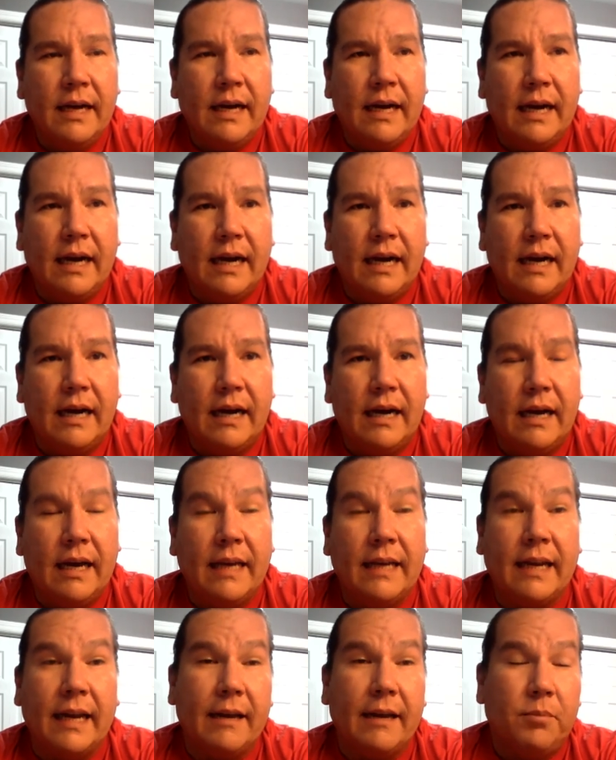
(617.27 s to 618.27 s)
Uh,
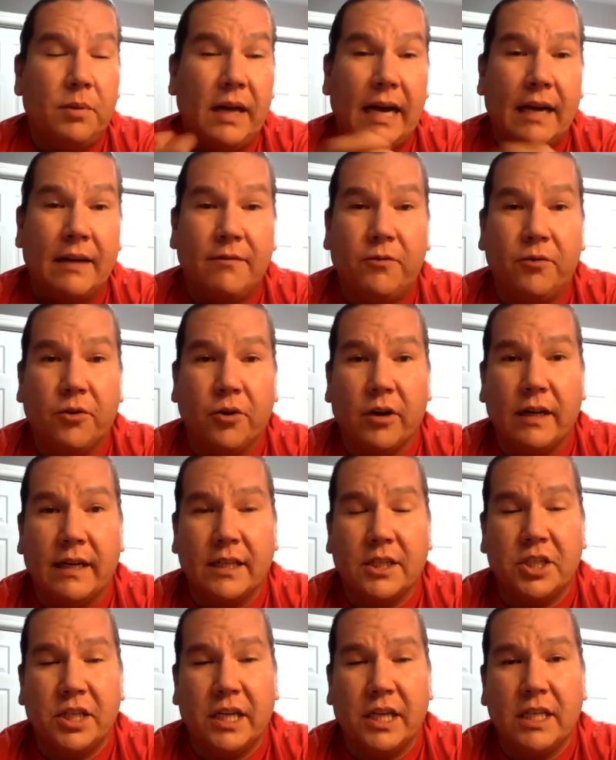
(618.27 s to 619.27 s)
and I applied for an
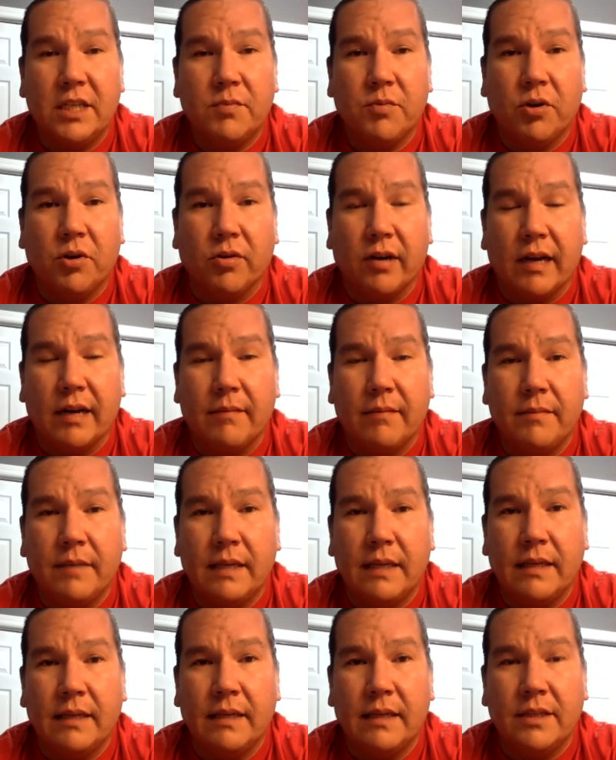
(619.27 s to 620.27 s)
exchange program
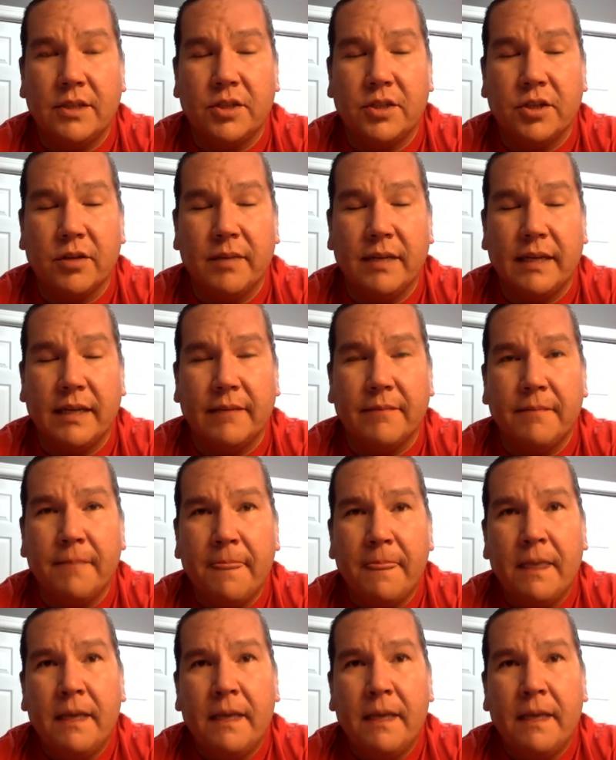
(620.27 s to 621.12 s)
in, in Germany.